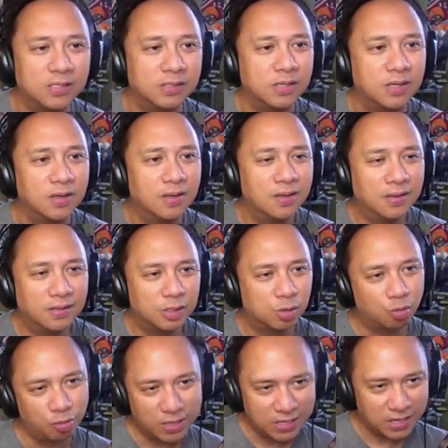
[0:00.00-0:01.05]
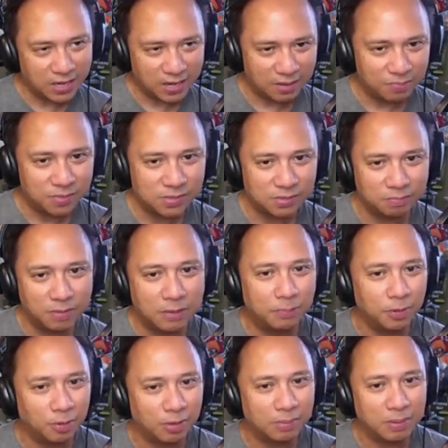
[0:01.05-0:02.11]
or are these yeah, screen names of
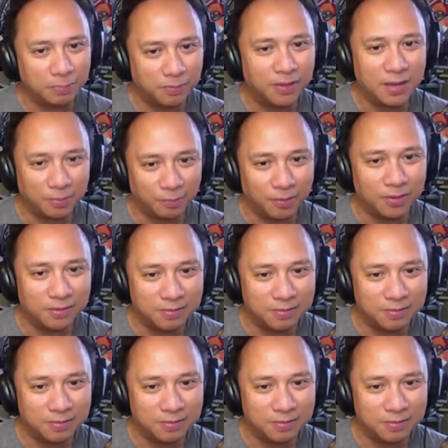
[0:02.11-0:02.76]
people you're gonna be playing